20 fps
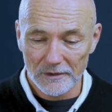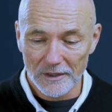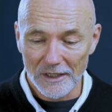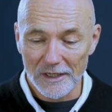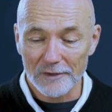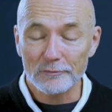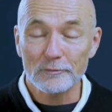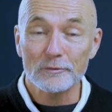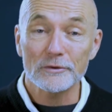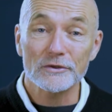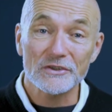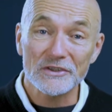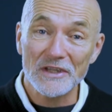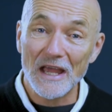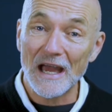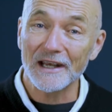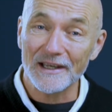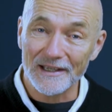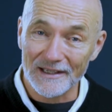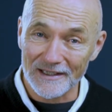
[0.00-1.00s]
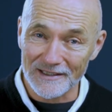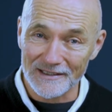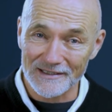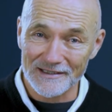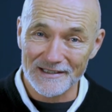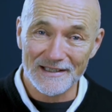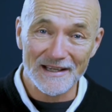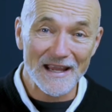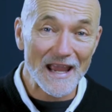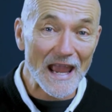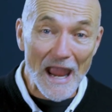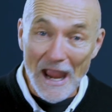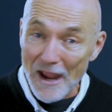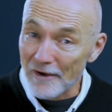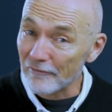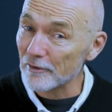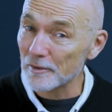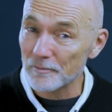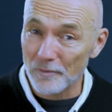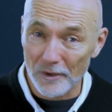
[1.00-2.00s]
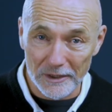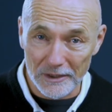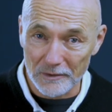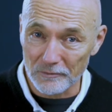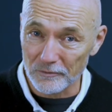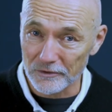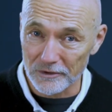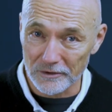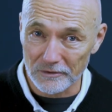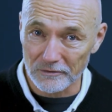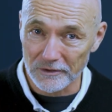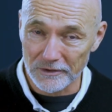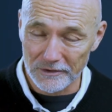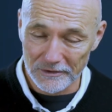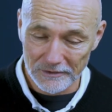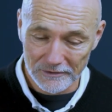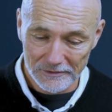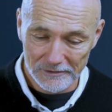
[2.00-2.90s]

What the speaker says: If it was that easy, everybody would do it.